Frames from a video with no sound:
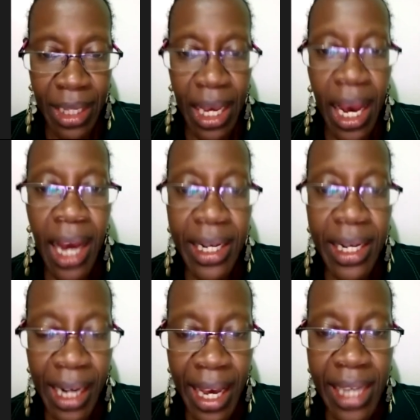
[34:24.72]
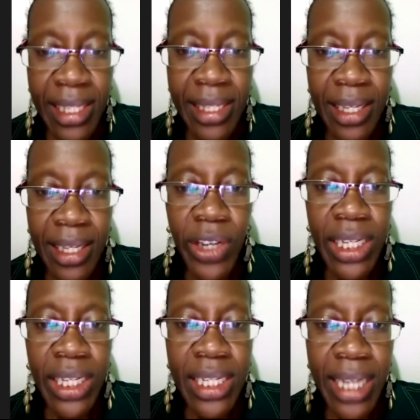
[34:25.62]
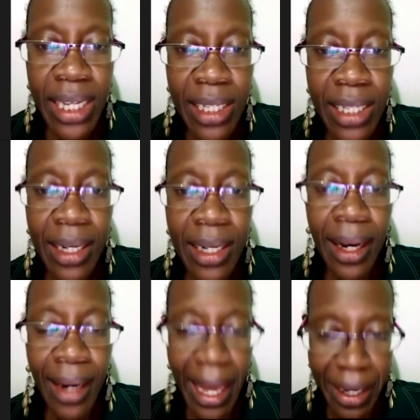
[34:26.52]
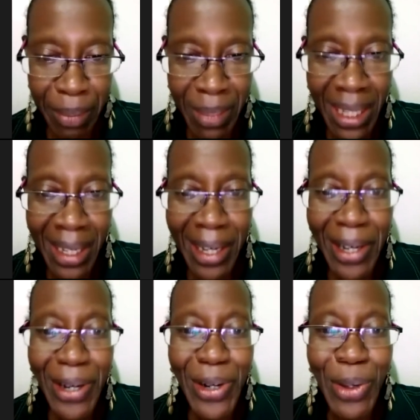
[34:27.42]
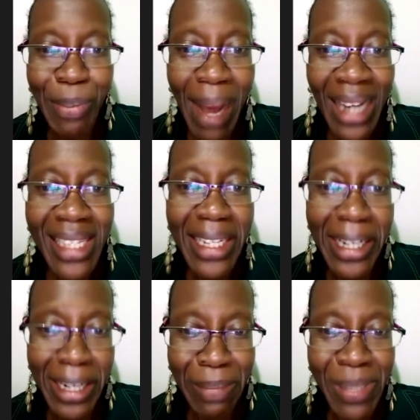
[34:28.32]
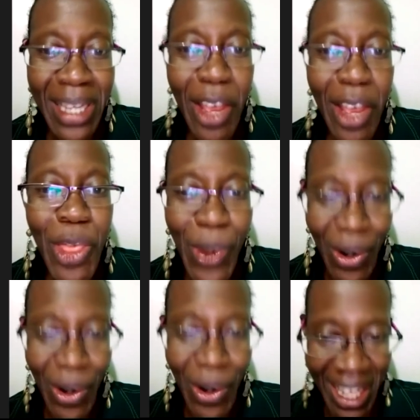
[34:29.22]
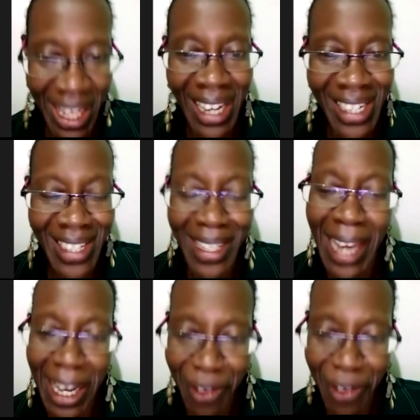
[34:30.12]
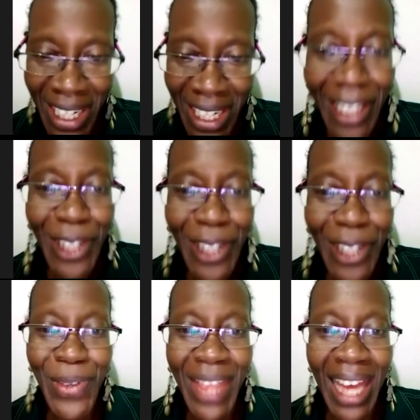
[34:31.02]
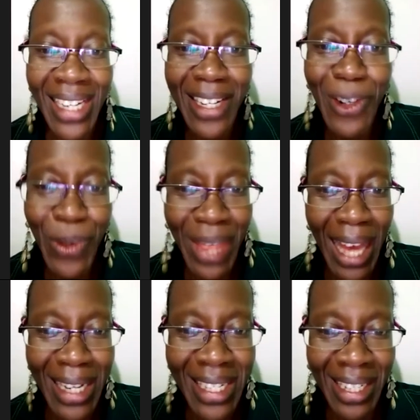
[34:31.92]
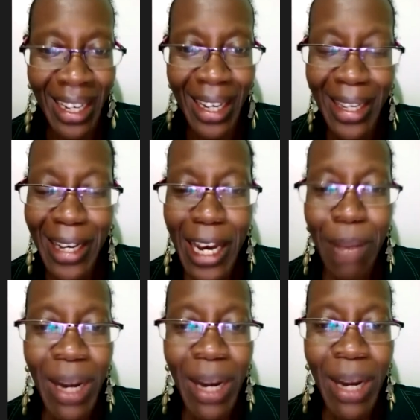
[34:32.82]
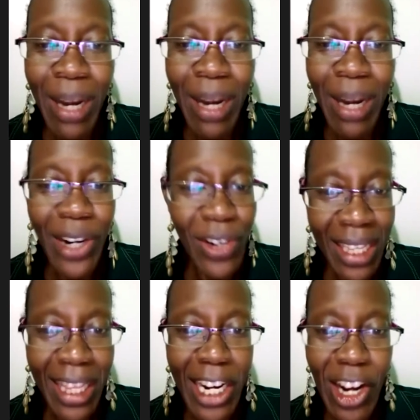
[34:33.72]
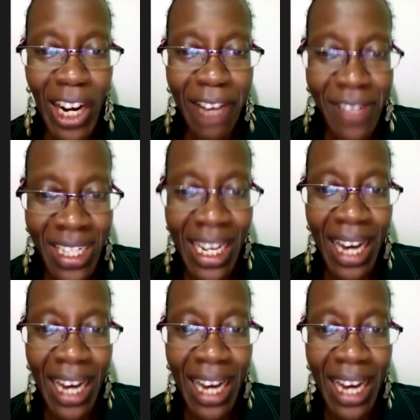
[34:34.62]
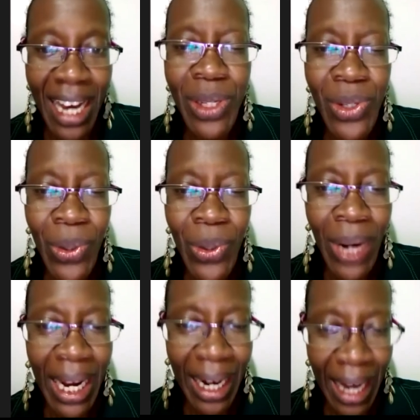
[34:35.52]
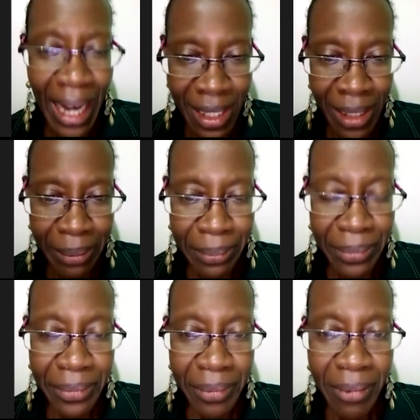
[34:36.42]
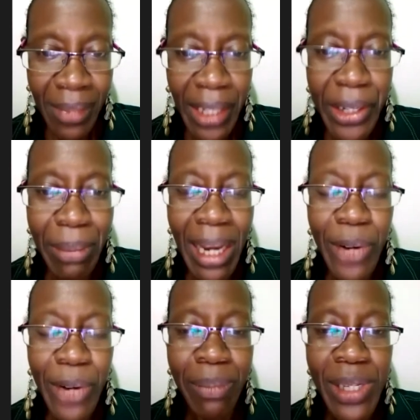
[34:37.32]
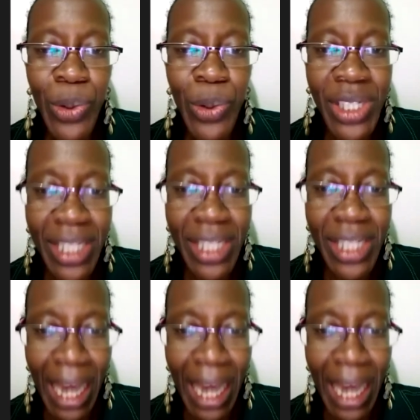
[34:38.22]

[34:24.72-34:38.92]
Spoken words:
unless you're intending, like me, to mark scripts throughout the night. If you're intending to do that, do that. But don't take the Neolife tea at night because you'll be so alert. Your mind will be so sharp.